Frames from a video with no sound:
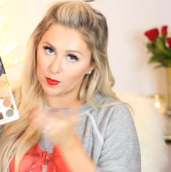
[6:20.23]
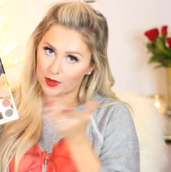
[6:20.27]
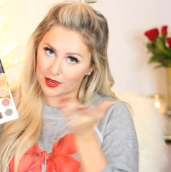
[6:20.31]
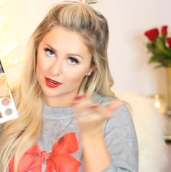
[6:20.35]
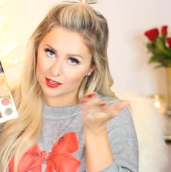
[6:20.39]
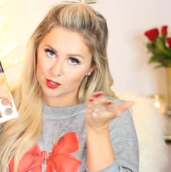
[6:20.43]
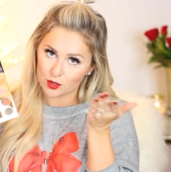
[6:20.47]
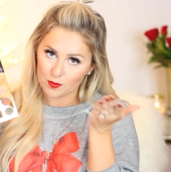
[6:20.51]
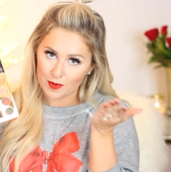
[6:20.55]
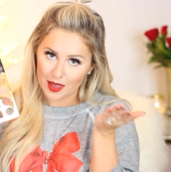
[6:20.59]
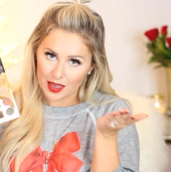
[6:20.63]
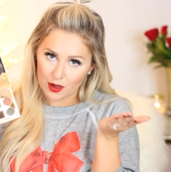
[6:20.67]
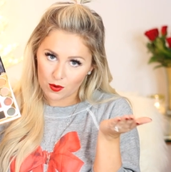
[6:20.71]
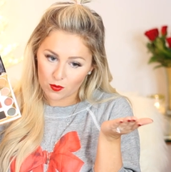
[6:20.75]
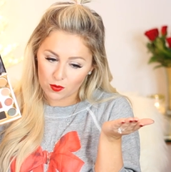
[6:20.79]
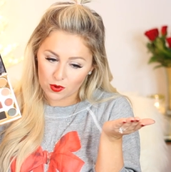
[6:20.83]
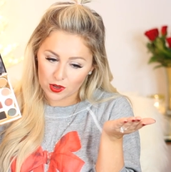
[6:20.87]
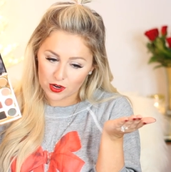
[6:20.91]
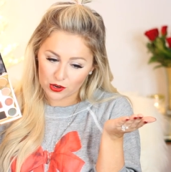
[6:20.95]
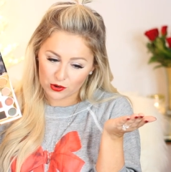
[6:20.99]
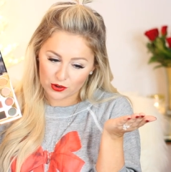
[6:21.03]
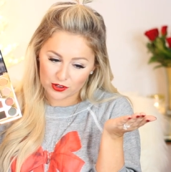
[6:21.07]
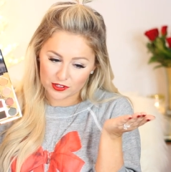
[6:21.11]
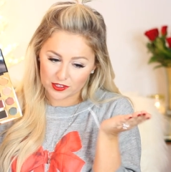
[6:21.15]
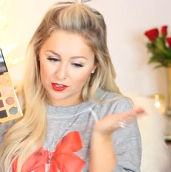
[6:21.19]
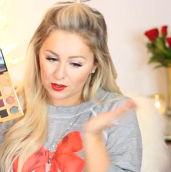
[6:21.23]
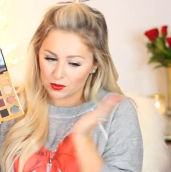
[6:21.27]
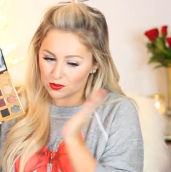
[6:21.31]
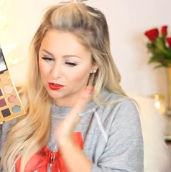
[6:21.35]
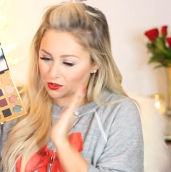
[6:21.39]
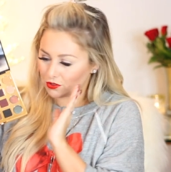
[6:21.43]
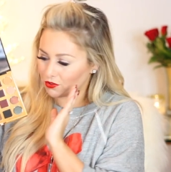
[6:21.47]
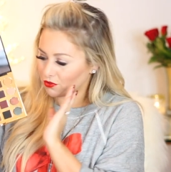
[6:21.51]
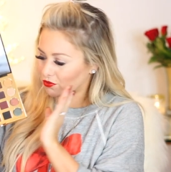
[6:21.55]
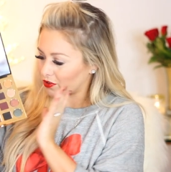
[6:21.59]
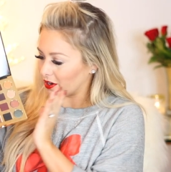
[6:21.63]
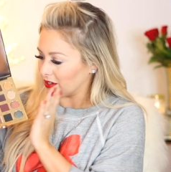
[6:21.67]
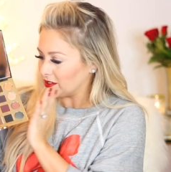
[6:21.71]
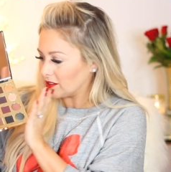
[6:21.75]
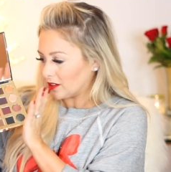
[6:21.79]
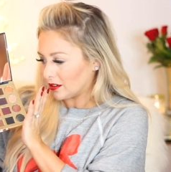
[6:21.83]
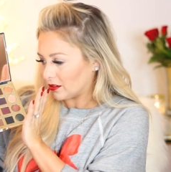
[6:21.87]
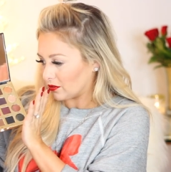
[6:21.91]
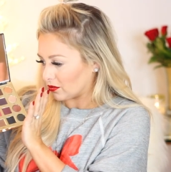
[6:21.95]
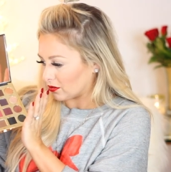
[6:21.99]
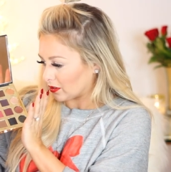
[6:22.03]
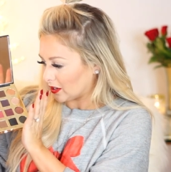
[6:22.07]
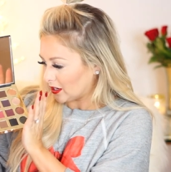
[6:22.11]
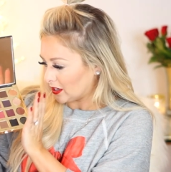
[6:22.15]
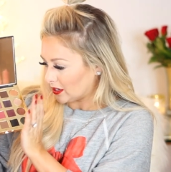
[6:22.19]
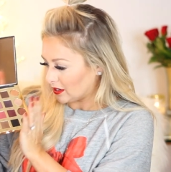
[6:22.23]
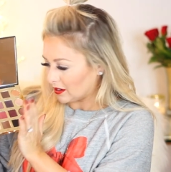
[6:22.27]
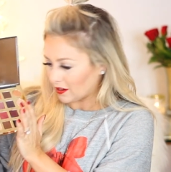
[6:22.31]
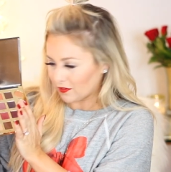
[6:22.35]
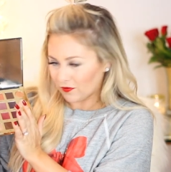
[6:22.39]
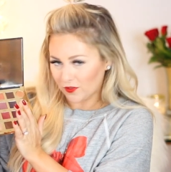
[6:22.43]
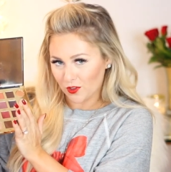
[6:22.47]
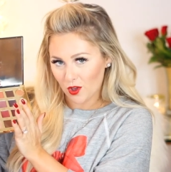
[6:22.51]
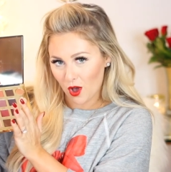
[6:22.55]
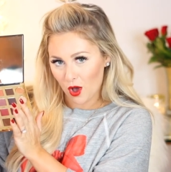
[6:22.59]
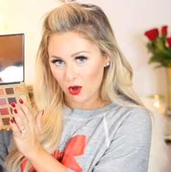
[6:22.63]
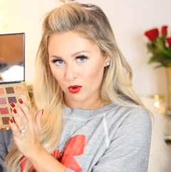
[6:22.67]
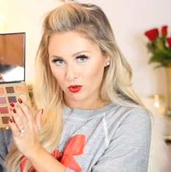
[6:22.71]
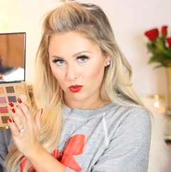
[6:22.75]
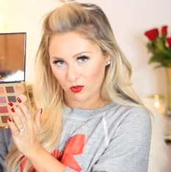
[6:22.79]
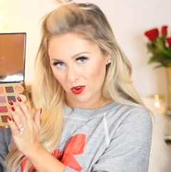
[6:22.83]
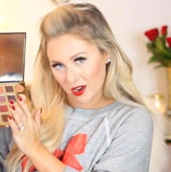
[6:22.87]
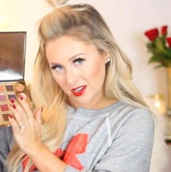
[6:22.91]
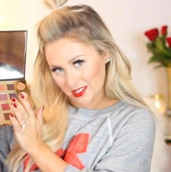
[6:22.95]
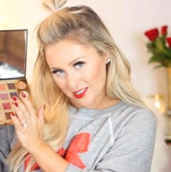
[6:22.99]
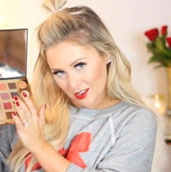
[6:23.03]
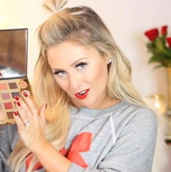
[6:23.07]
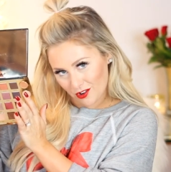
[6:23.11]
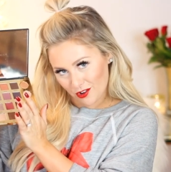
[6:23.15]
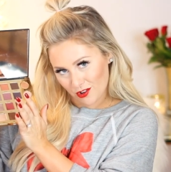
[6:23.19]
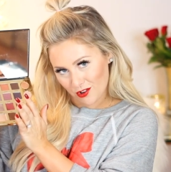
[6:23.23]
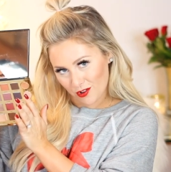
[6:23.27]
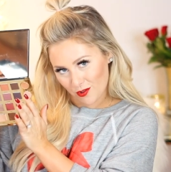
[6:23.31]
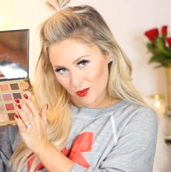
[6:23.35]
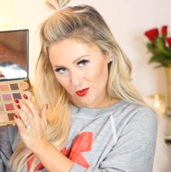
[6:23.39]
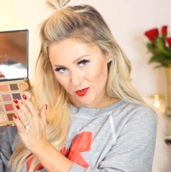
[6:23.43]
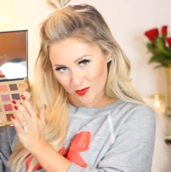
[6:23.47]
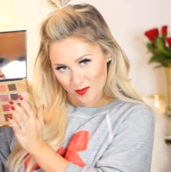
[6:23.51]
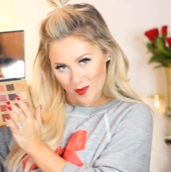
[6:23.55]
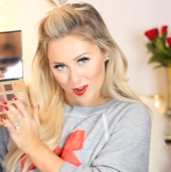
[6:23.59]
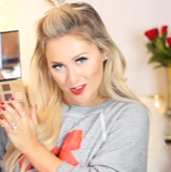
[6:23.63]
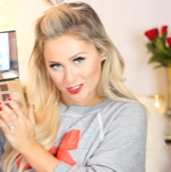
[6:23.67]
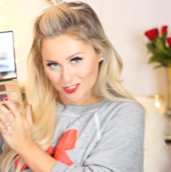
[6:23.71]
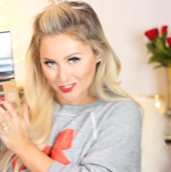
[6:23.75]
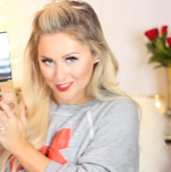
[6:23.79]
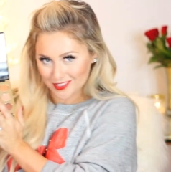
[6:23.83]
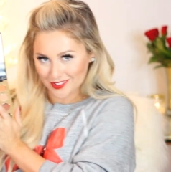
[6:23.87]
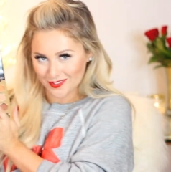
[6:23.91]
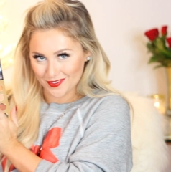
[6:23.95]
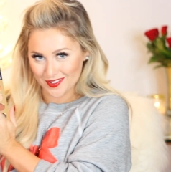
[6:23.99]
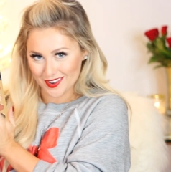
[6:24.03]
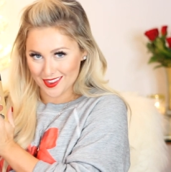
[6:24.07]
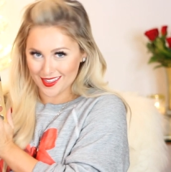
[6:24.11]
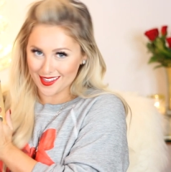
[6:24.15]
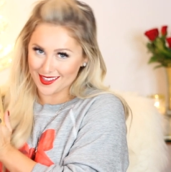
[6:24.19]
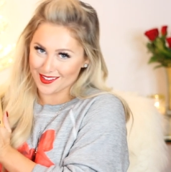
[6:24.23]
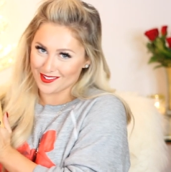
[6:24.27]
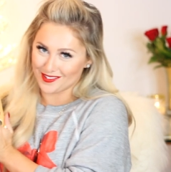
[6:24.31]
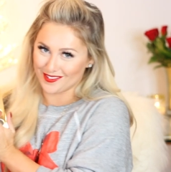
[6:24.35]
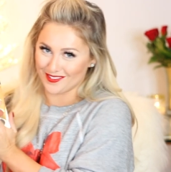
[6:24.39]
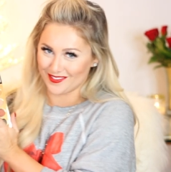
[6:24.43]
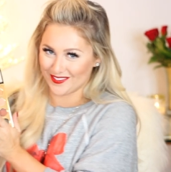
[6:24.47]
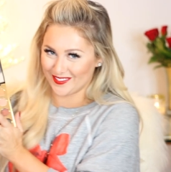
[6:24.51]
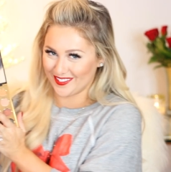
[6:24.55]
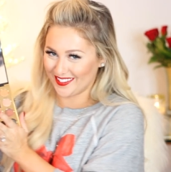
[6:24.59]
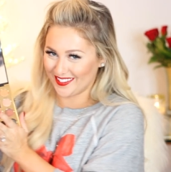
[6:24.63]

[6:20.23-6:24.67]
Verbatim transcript: but you might want to use a crazy green if y'all crazy girls watching this video.